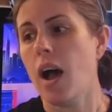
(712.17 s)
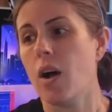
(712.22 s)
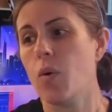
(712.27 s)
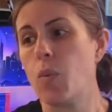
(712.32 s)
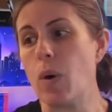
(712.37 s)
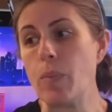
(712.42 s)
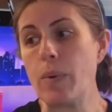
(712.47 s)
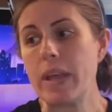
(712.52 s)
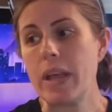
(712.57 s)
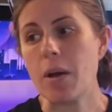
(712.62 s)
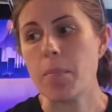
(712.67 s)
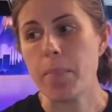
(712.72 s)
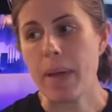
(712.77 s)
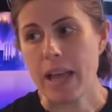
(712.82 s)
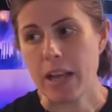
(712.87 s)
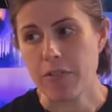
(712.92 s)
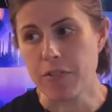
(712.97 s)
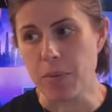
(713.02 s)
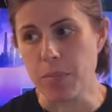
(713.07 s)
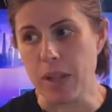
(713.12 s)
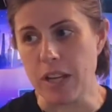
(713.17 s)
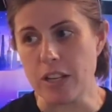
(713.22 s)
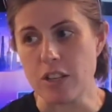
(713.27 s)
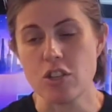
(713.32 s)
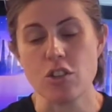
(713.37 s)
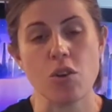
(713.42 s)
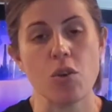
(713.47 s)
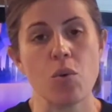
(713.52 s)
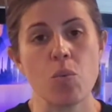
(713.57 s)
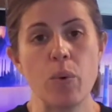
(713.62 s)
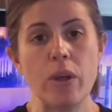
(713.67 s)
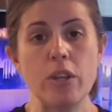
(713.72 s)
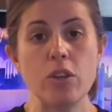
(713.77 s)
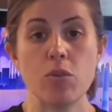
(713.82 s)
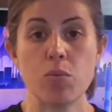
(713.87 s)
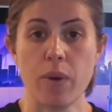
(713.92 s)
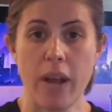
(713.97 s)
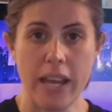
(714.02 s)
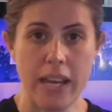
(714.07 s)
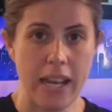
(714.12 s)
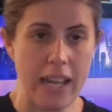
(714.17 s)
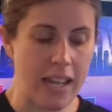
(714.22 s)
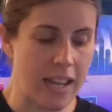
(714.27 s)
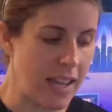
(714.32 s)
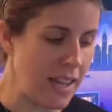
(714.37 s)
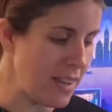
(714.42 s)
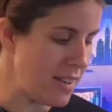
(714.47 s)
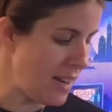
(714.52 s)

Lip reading: When we come back from lunch, we do writing.